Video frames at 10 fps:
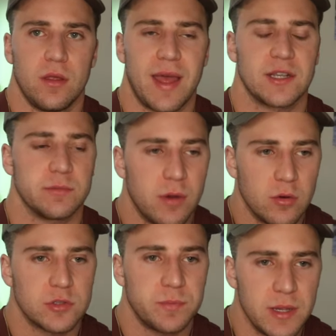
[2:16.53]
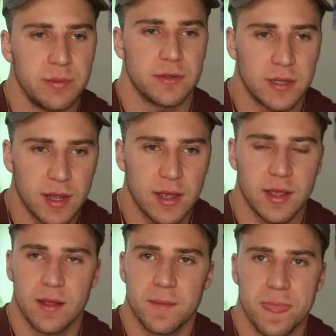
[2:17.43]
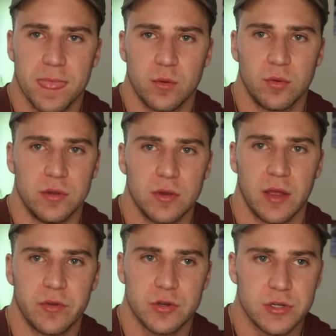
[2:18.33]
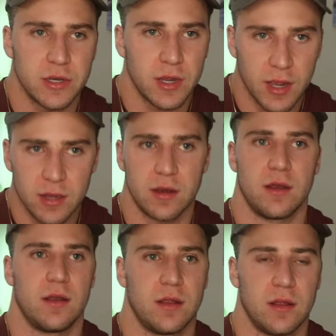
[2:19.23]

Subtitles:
That's most people today. When you have your shit together.